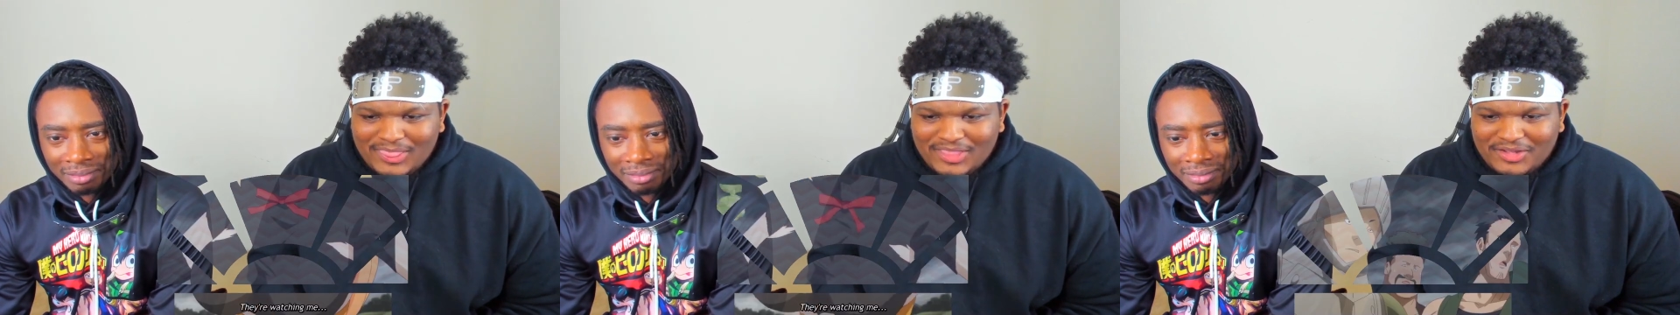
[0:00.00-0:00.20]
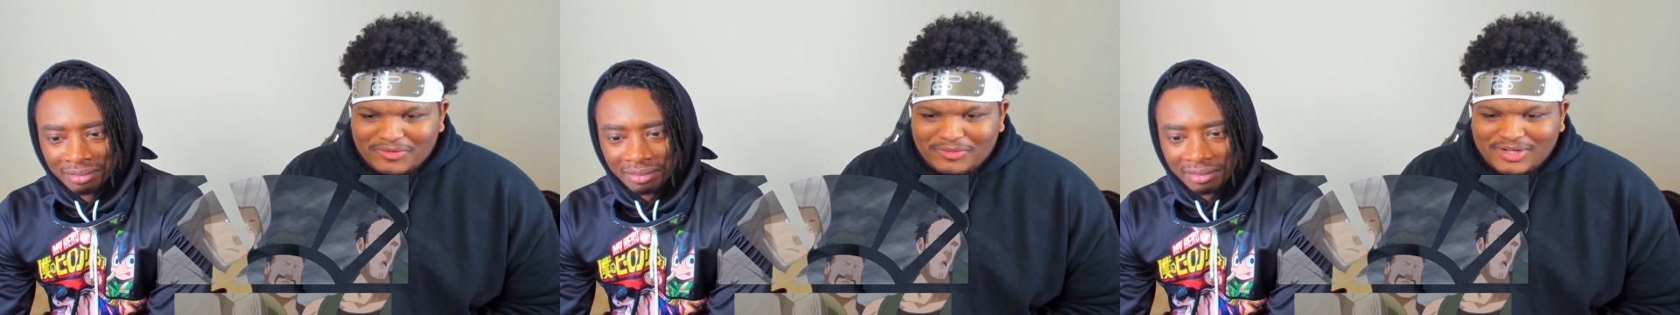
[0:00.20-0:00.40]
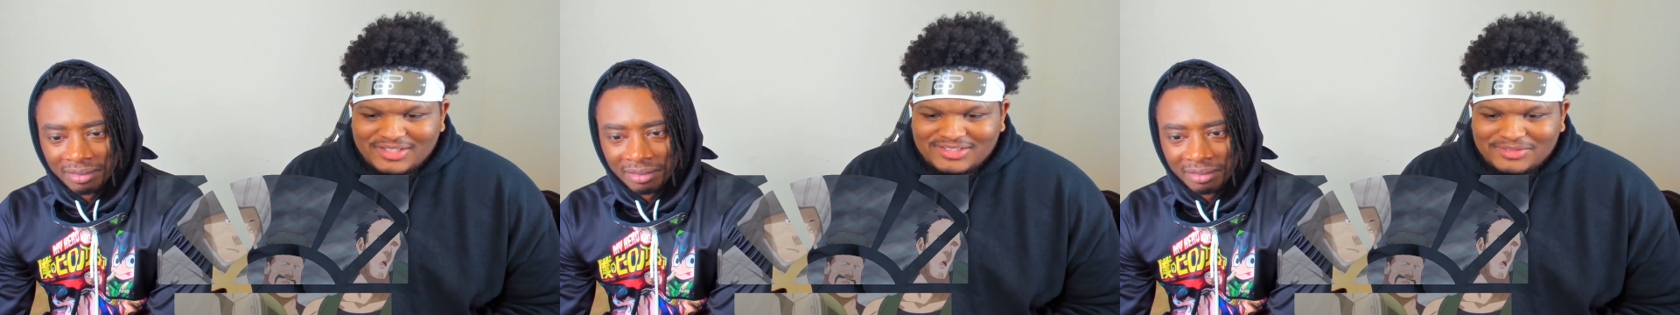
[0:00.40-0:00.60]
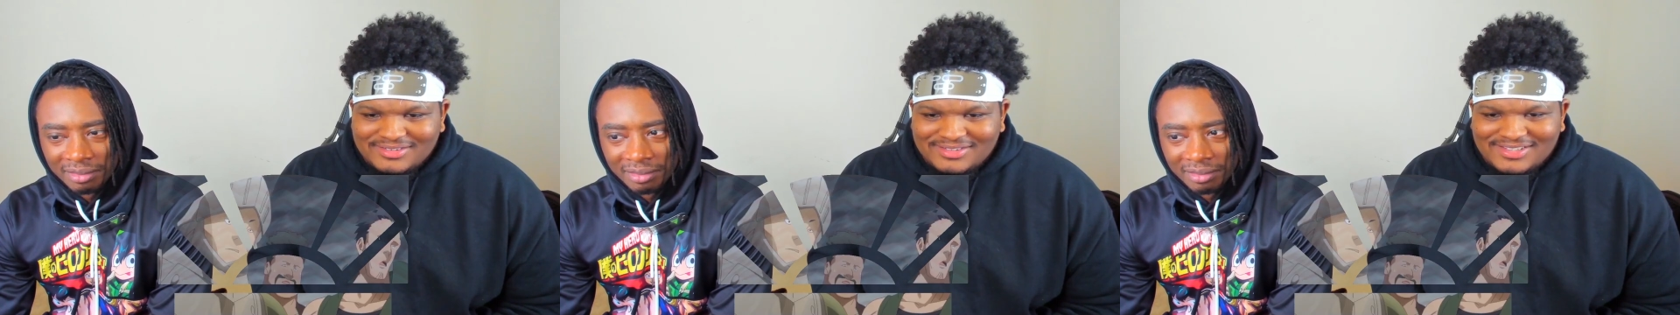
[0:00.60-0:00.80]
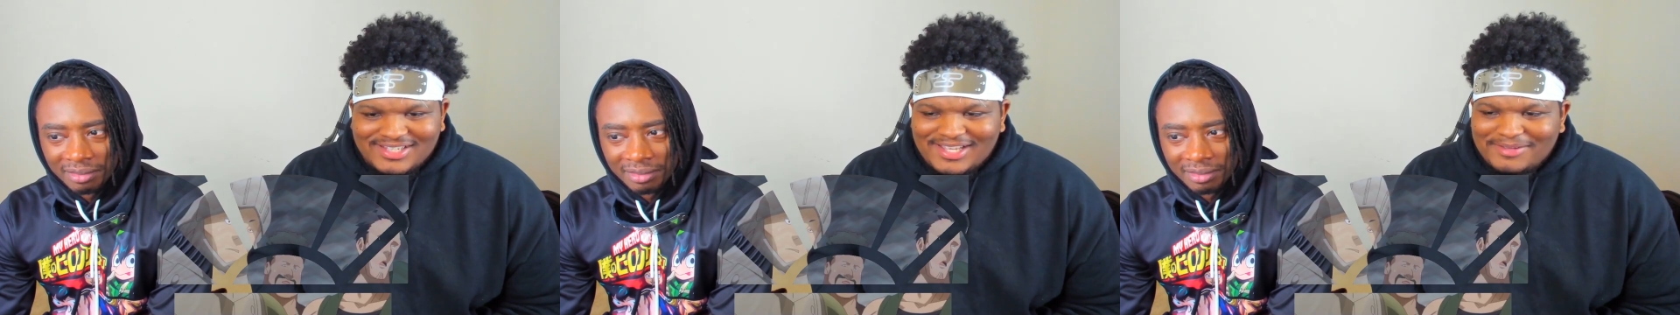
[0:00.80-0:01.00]
Speaker 1: They're watching,
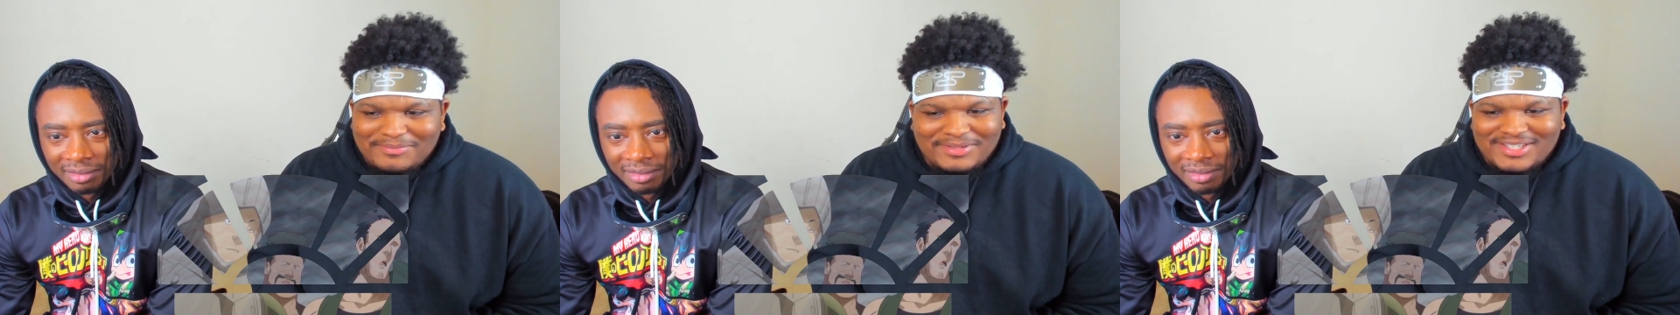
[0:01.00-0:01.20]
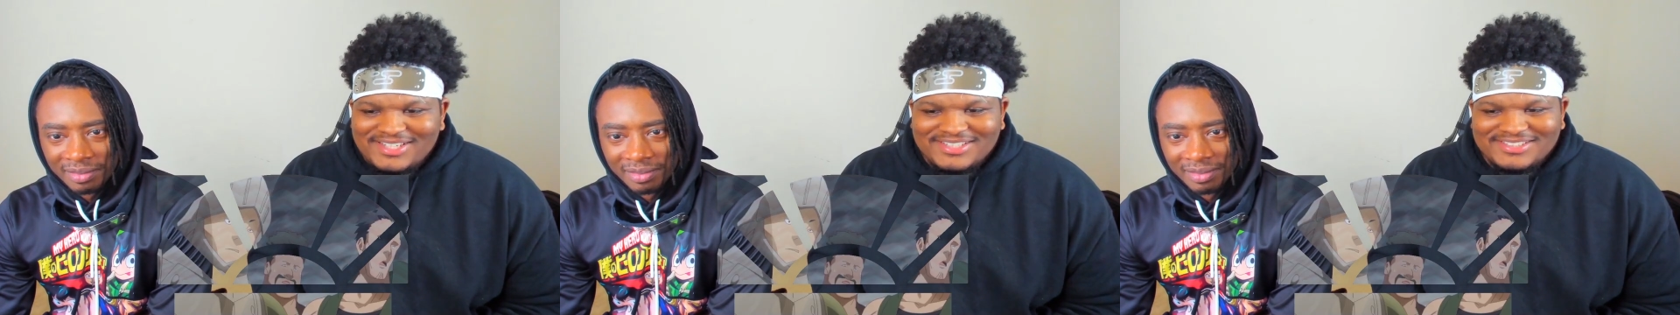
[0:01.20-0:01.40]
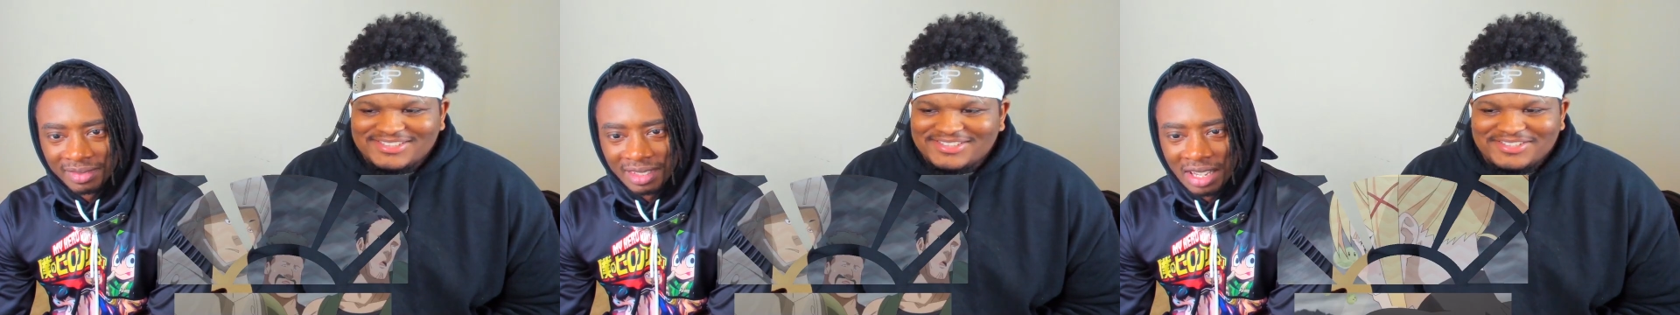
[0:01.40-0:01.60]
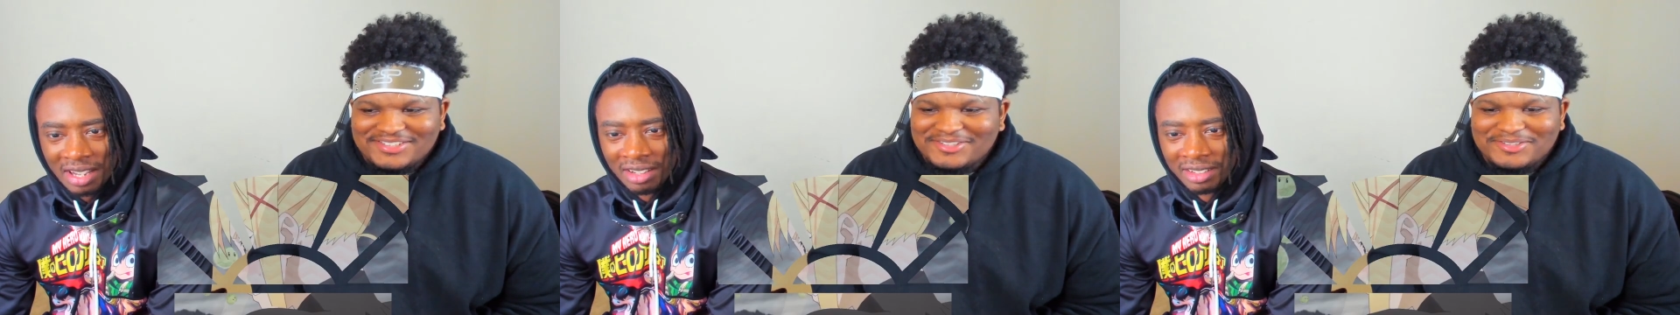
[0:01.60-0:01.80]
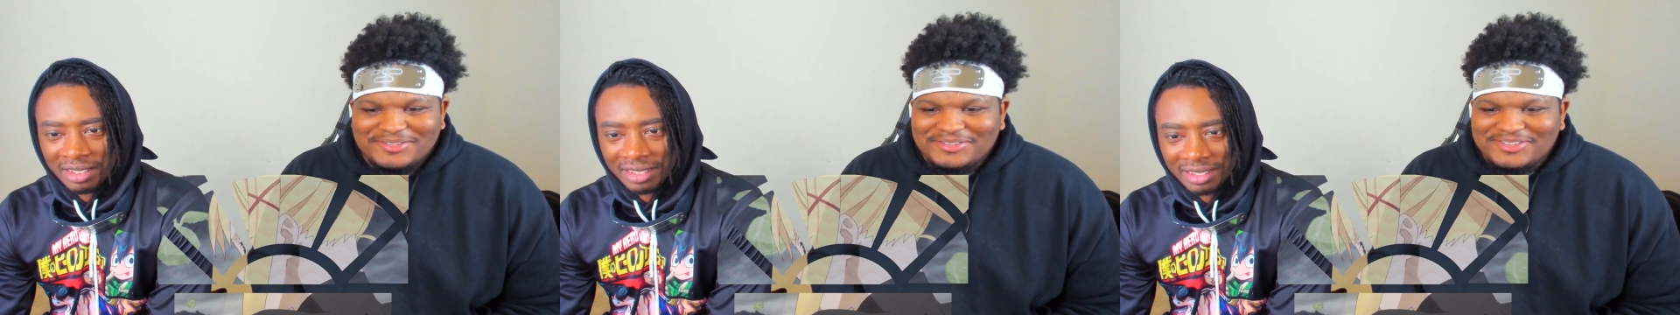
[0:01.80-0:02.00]
not because of your,